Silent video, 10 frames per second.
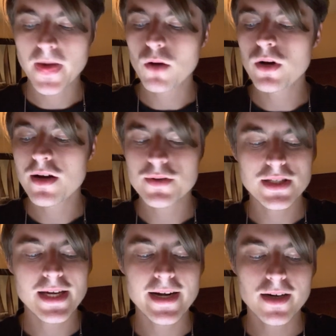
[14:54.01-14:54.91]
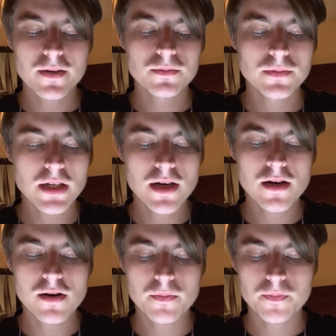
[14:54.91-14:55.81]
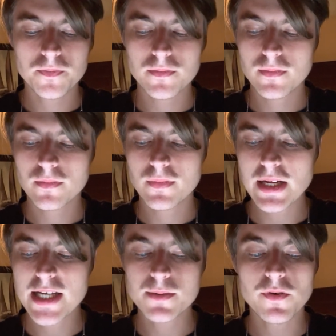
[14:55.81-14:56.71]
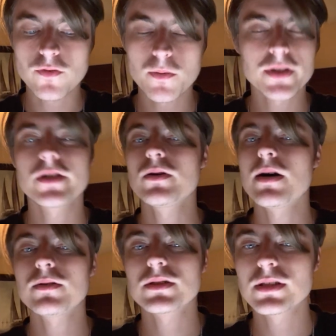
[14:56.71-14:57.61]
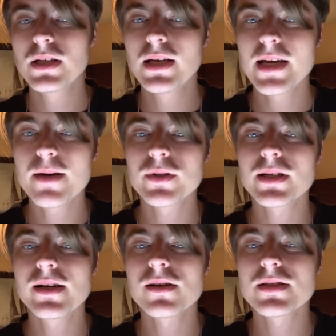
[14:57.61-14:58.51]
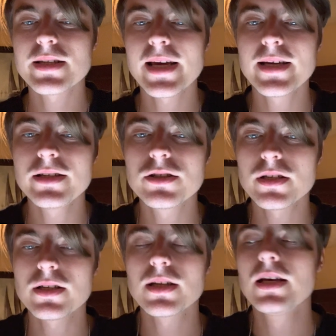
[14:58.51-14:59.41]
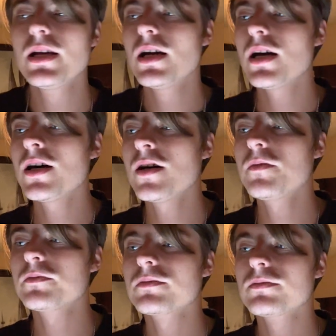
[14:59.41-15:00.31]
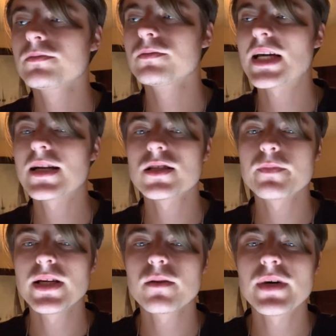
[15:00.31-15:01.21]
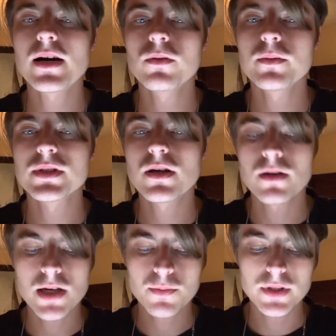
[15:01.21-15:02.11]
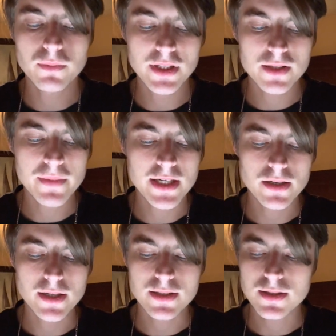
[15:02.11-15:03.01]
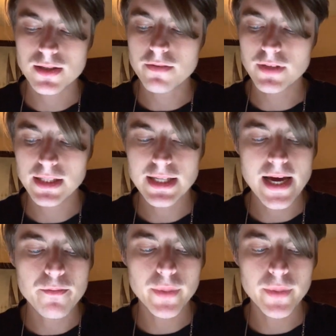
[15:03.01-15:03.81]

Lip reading: While I was there, as a performer too, I was able to get on stage and kind of speak about what was going on with blitz metrics and stuff like that.